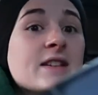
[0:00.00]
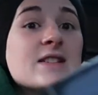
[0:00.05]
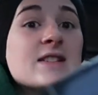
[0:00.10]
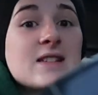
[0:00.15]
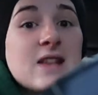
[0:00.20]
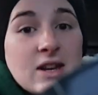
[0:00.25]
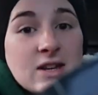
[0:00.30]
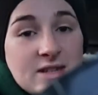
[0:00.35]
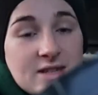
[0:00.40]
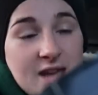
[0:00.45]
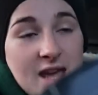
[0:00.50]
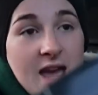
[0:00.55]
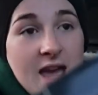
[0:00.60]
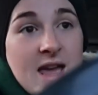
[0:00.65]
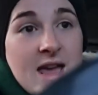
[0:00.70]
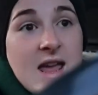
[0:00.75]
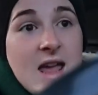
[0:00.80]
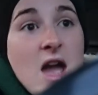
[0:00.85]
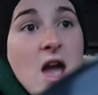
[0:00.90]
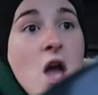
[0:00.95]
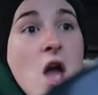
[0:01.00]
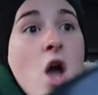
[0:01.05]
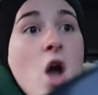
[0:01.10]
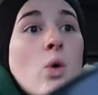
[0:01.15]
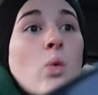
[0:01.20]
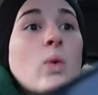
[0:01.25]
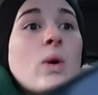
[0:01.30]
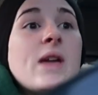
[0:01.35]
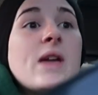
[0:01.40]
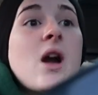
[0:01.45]
Sunday
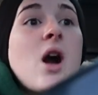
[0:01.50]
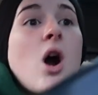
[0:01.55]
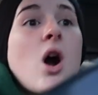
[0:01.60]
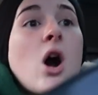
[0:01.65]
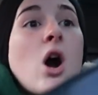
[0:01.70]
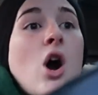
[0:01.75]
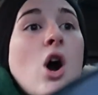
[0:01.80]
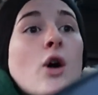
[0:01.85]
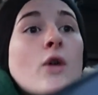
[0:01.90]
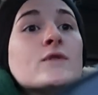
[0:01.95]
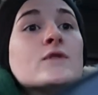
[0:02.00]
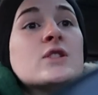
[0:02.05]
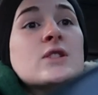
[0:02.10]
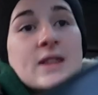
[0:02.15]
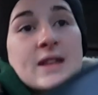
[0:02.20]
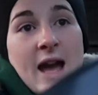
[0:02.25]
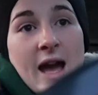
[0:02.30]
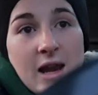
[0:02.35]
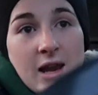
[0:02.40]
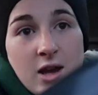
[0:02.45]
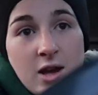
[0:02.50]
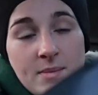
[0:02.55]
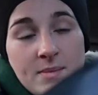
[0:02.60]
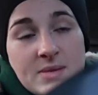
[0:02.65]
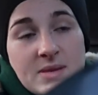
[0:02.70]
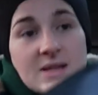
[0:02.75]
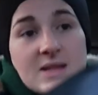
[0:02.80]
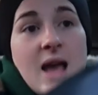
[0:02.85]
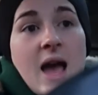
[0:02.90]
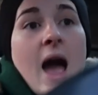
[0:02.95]
we are off to the
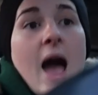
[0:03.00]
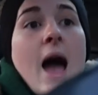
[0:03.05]
gallops,